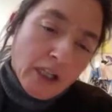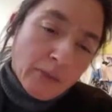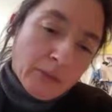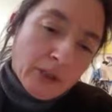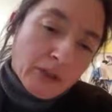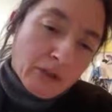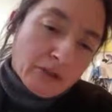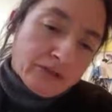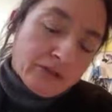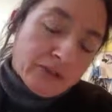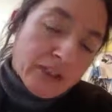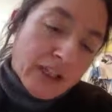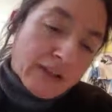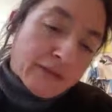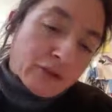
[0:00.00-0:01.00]
because
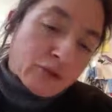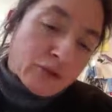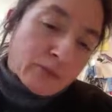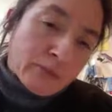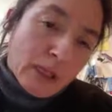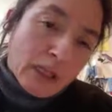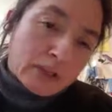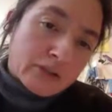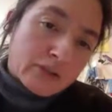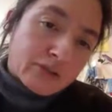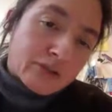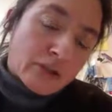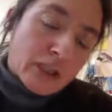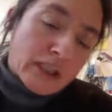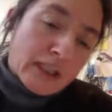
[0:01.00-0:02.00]
they have too
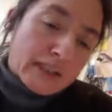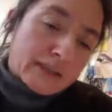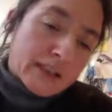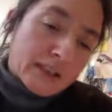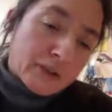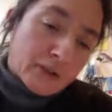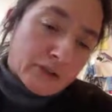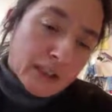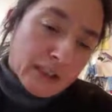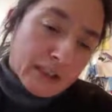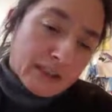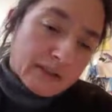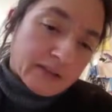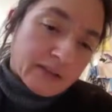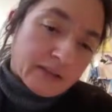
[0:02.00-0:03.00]
much lead
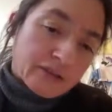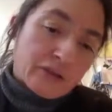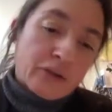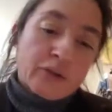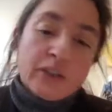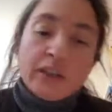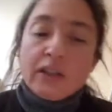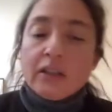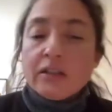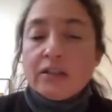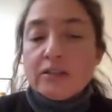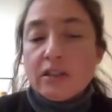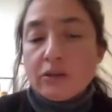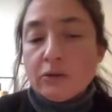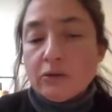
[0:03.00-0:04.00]
iodide. So the
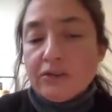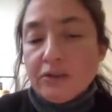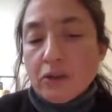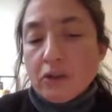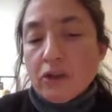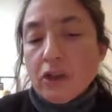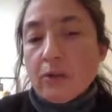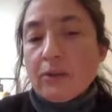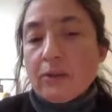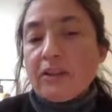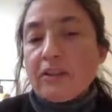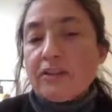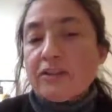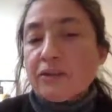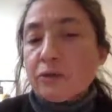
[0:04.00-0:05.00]
good
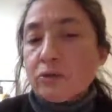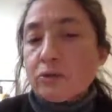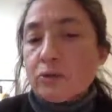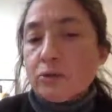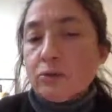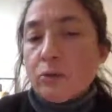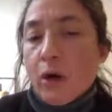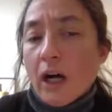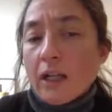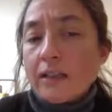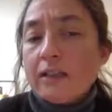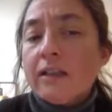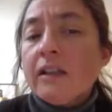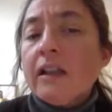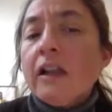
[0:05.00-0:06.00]
stoichiometry is
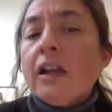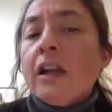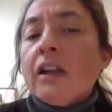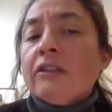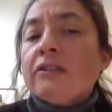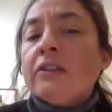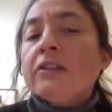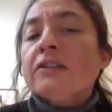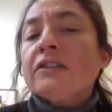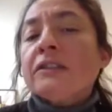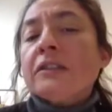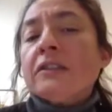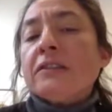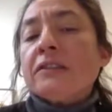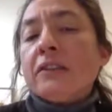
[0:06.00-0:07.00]
221, so it's
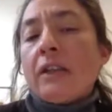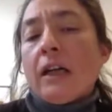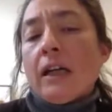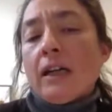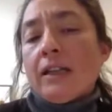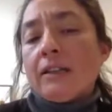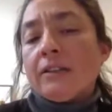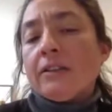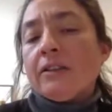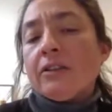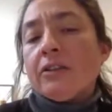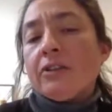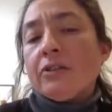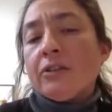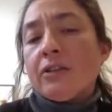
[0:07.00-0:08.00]
this line
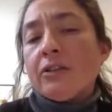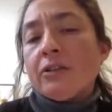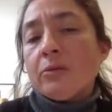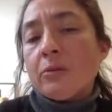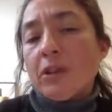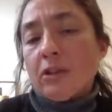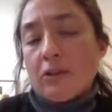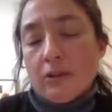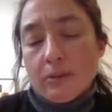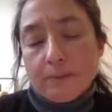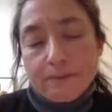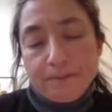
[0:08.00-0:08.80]
here in the middle.